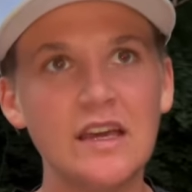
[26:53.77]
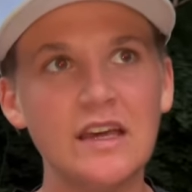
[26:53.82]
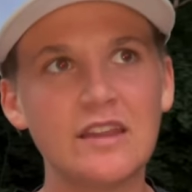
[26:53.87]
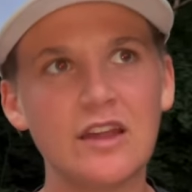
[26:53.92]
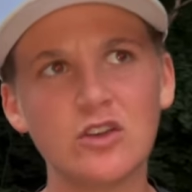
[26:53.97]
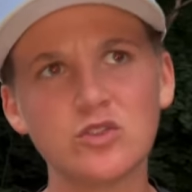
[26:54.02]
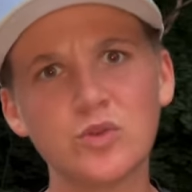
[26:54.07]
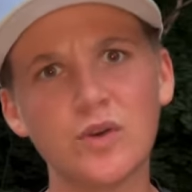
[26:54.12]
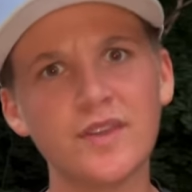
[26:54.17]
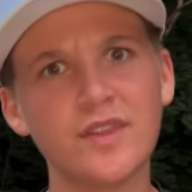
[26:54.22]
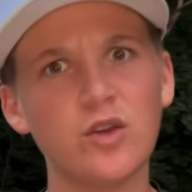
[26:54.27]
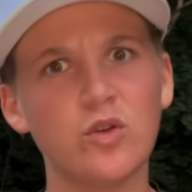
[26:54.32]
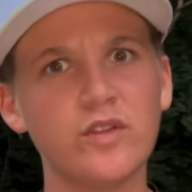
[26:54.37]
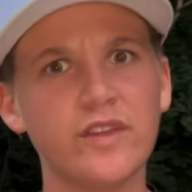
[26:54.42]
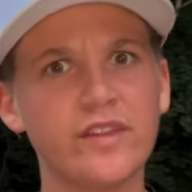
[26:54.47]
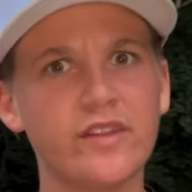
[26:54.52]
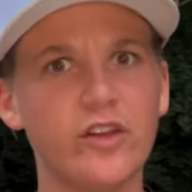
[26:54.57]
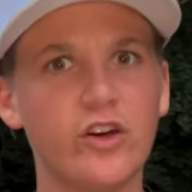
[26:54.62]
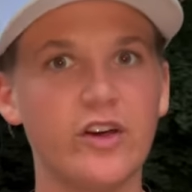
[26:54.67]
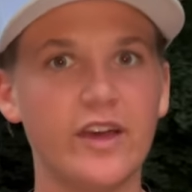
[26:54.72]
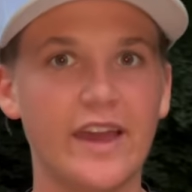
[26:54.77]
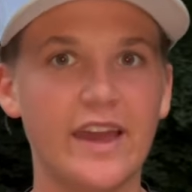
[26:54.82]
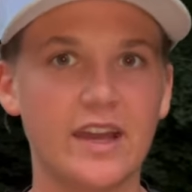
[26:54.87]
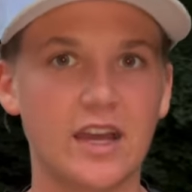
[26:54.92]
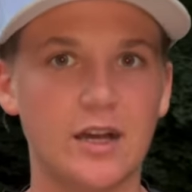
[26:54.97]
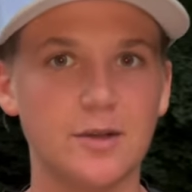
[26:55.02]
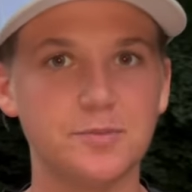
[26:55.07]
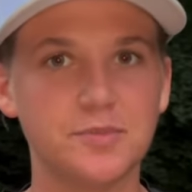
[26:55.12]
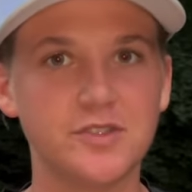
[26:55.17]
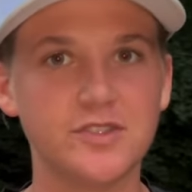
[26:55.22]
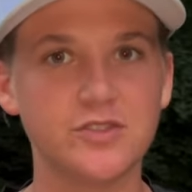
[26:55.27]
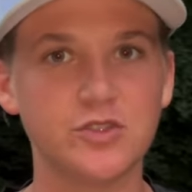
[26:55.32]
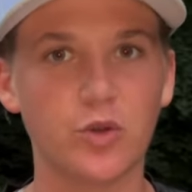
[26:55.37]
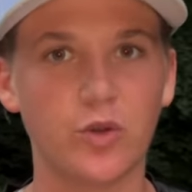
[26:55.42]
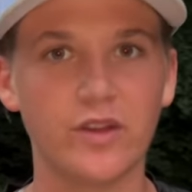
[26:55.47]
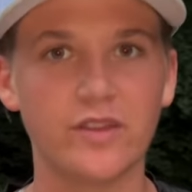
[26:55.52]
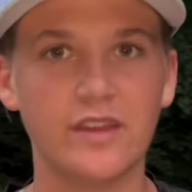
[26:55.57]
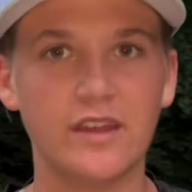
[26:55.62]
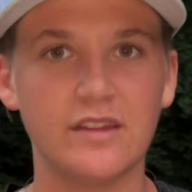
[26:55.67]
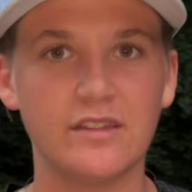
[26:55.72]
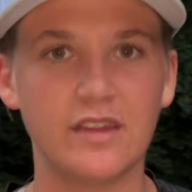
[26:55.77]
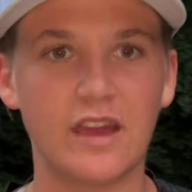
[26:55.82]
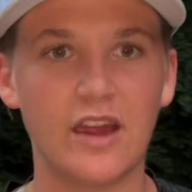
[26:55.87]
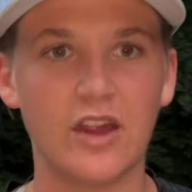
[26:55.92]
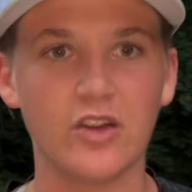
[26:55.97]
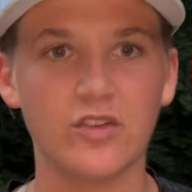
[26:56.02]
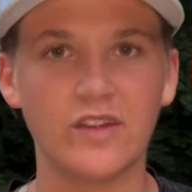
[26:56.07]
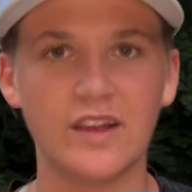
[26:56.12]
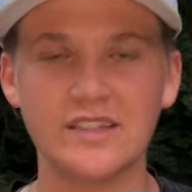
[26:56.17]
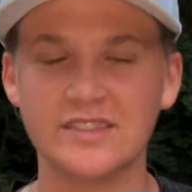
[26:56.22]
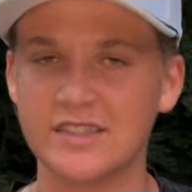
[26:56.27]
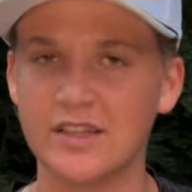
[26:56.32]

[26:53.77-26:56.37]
that was one of the only little hiccups during the entire race.